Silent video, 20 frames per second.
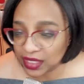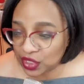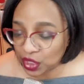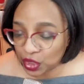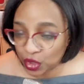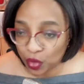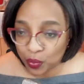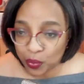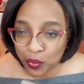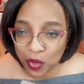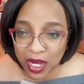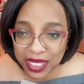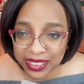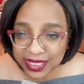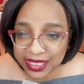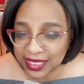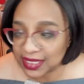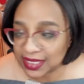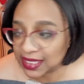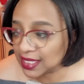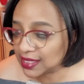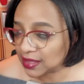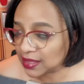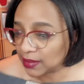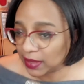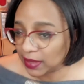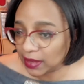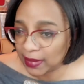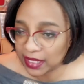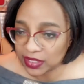So your process is
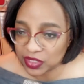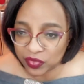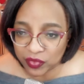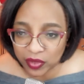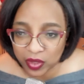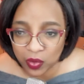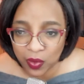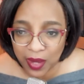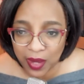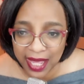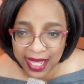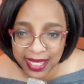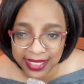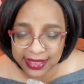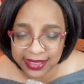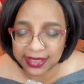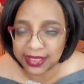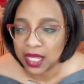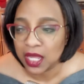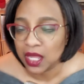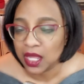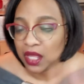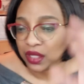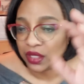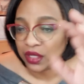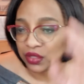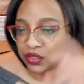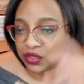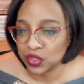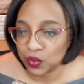somebody makes a request,
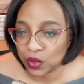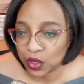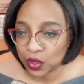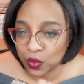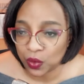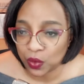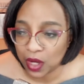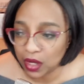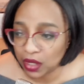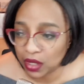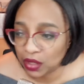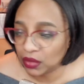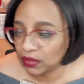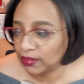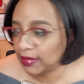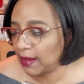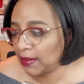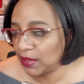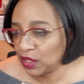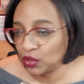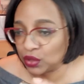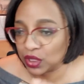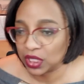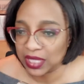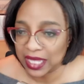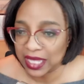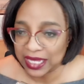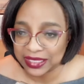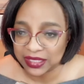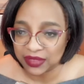you do a quote, maybe you
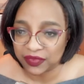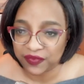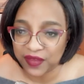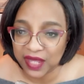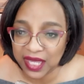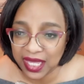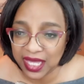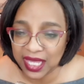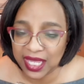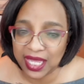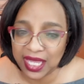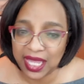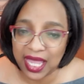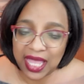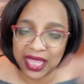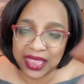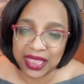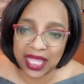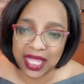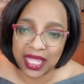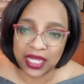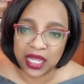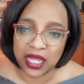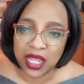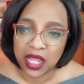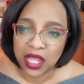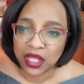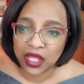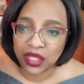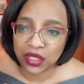collect a fee, and then
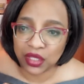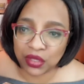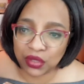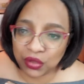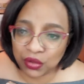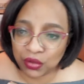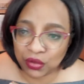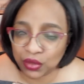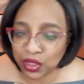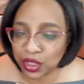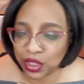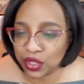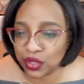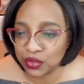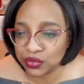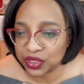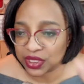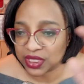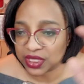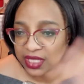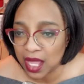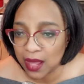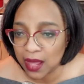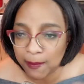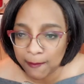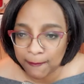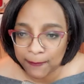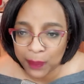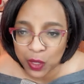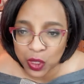you, you know,
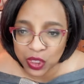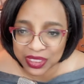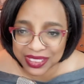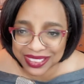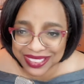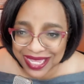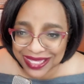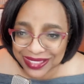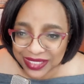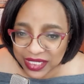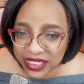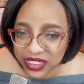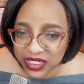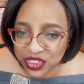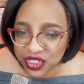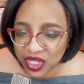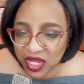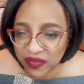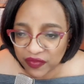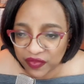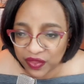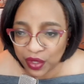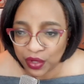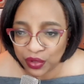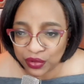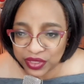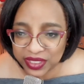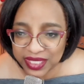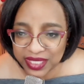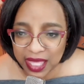some percentage of
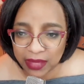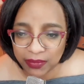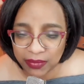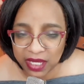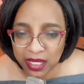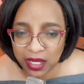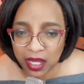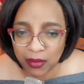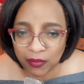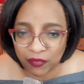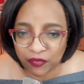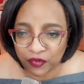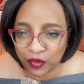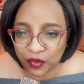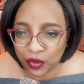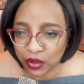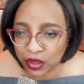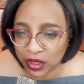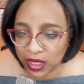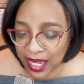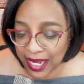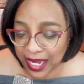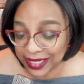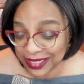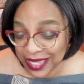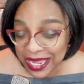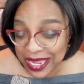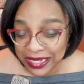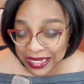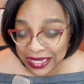those then become full clients.
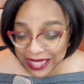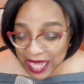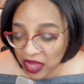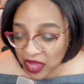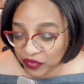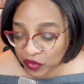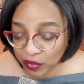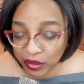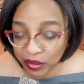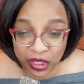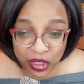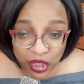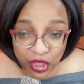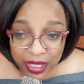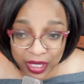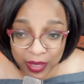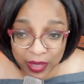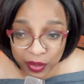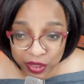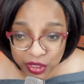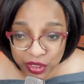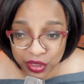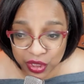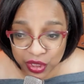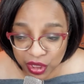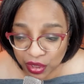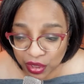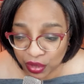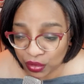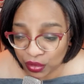Now, if you're really good at what you
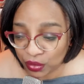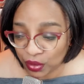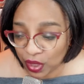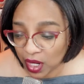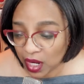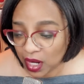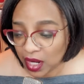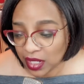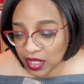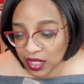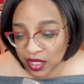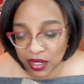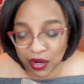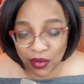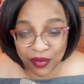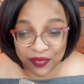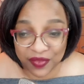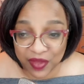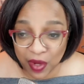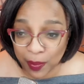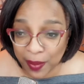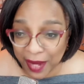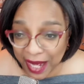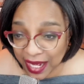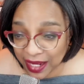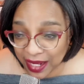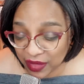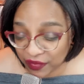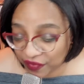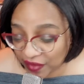do, you know, if they're
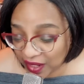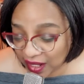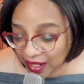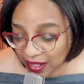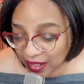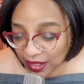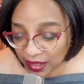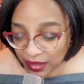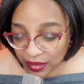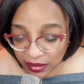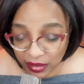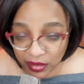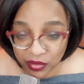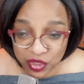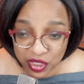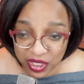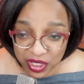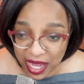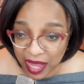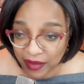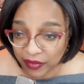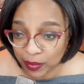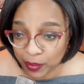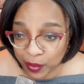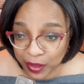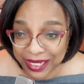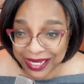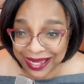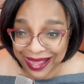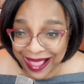paying a fee, you should have a
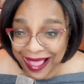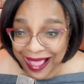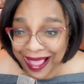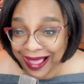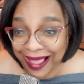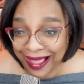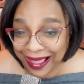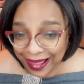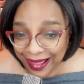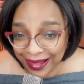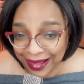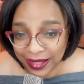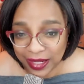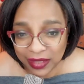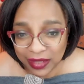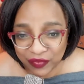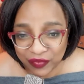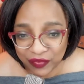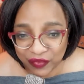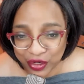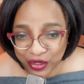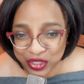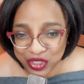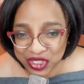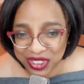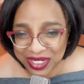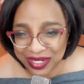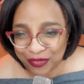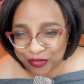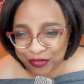pretty high
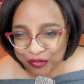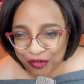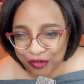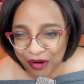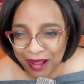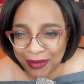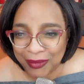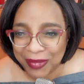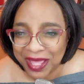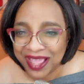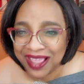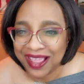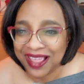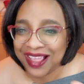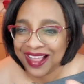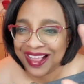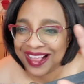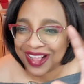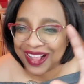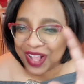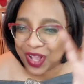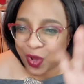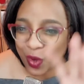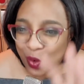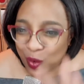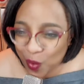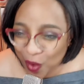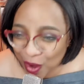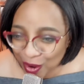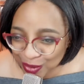conversion from
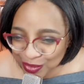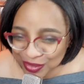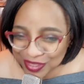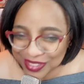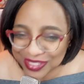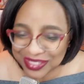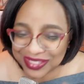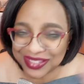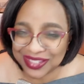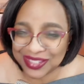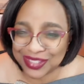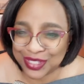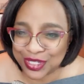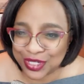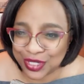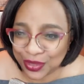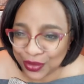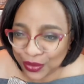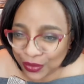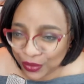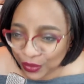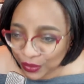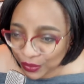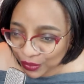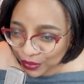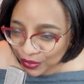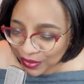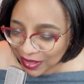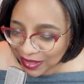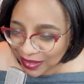quotes
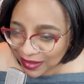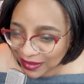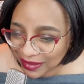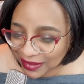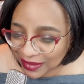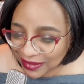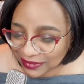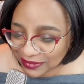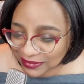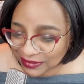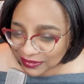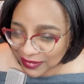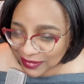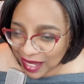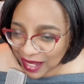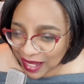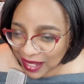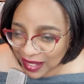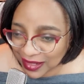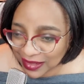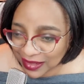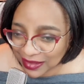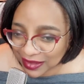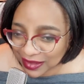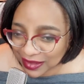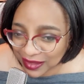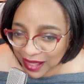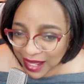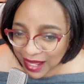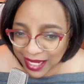to uh,
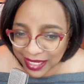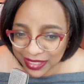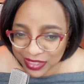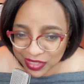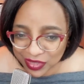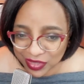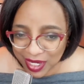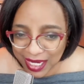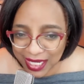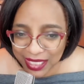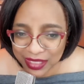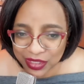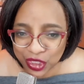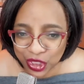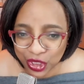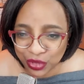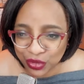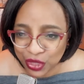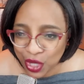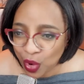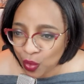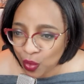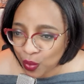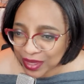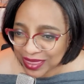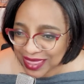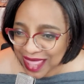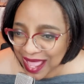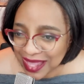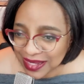clients, right? Do you know
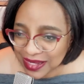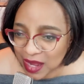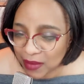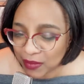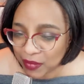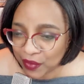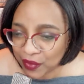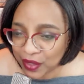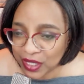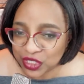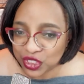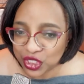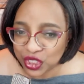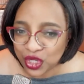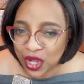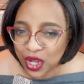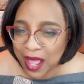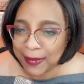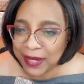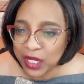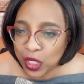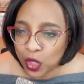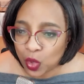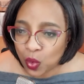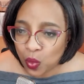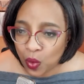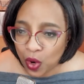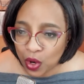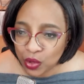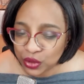what that number is? Do you know how many
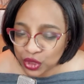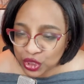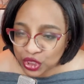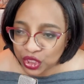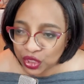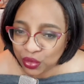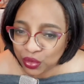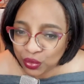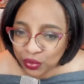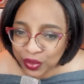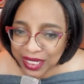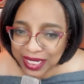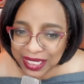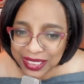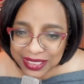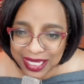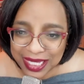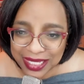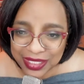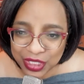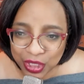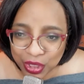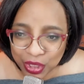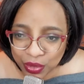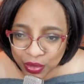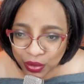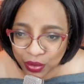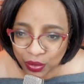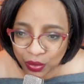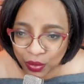quotes you need to
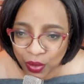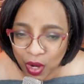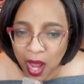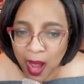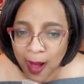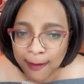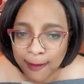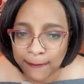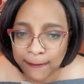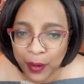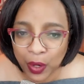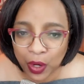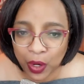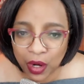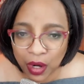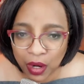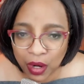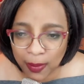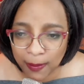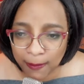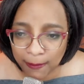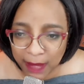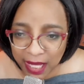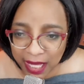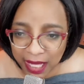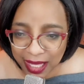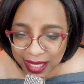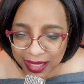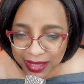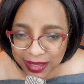do per
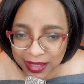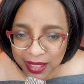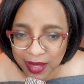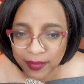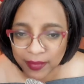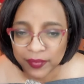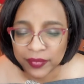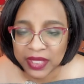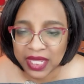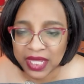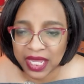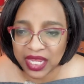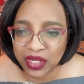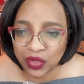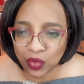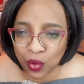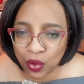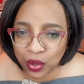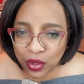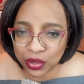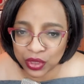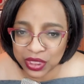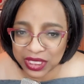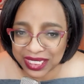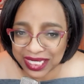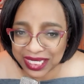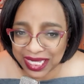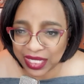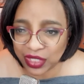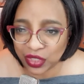month in order to
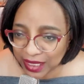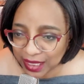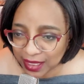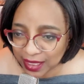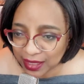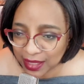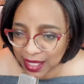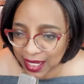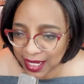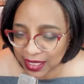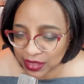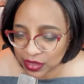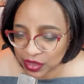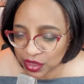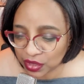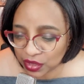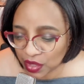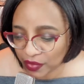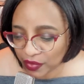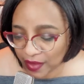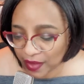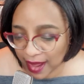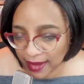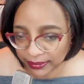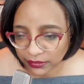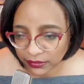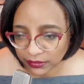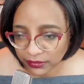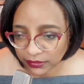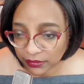get your clients? Do you know that?
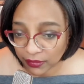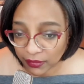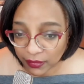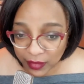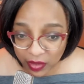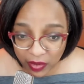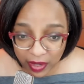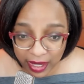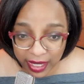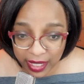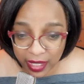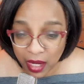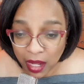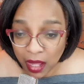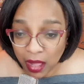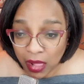Right?